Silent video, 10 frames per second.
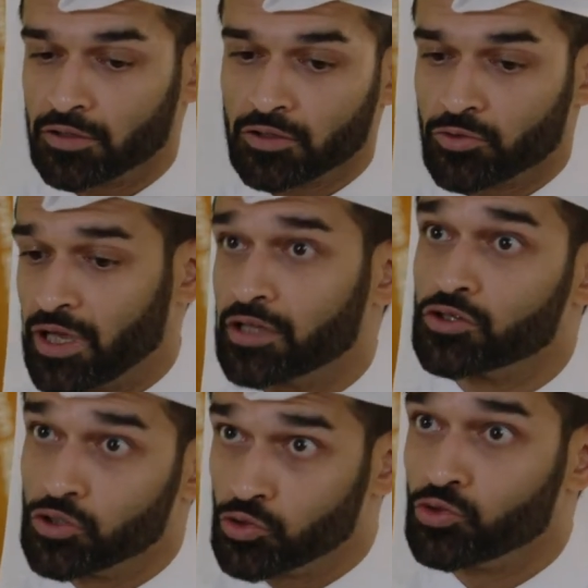create
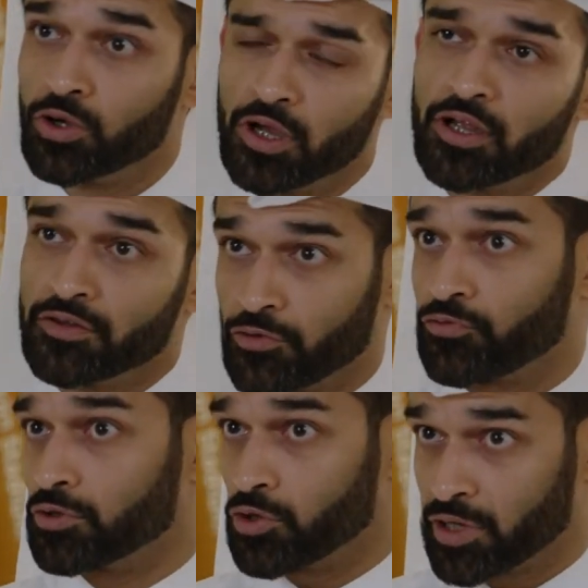new,
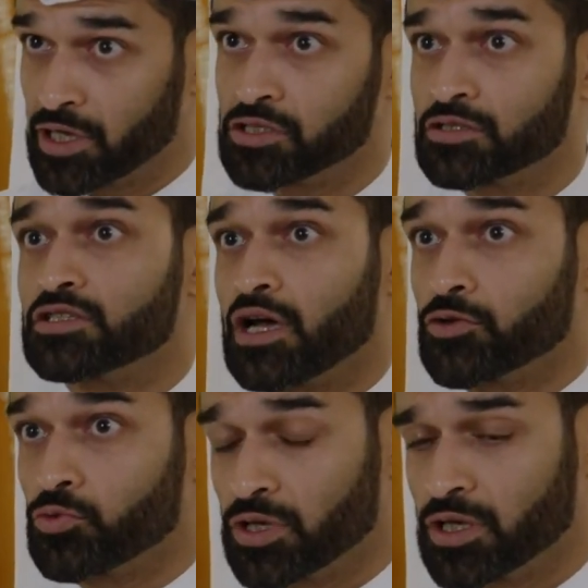different locations? How do
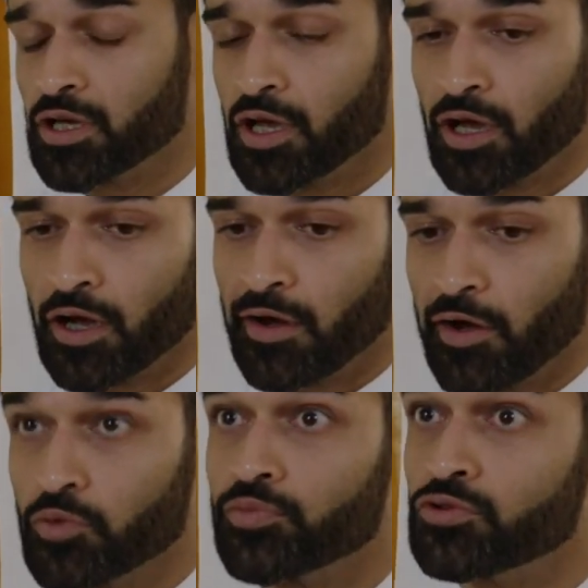we
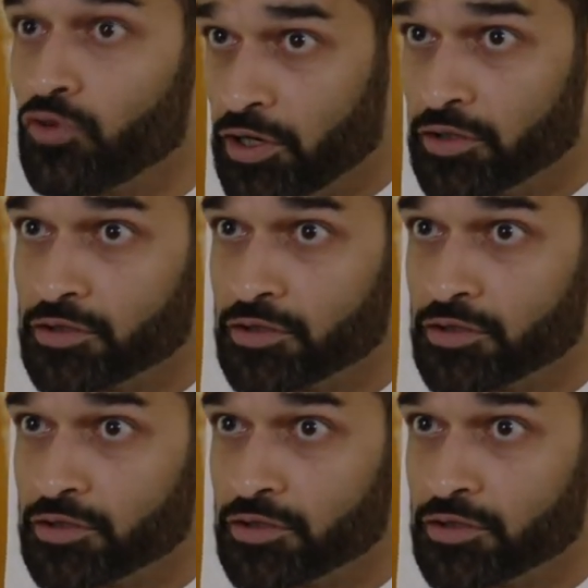improve on it?